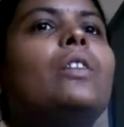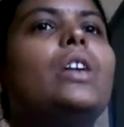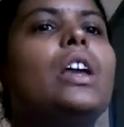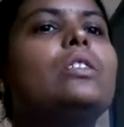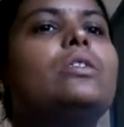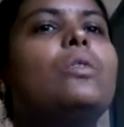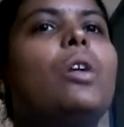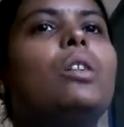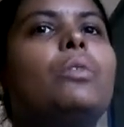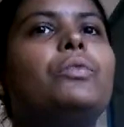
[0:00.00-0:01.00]
Vl is the
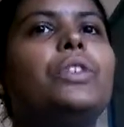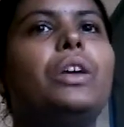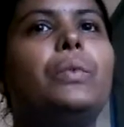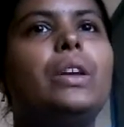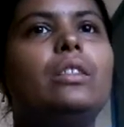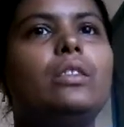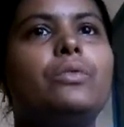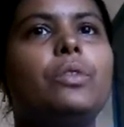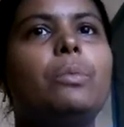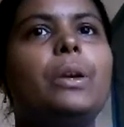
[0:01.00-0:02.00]
volume of the liquid in the
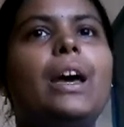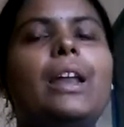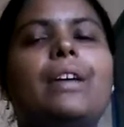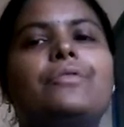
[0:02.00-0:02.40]
fermenter.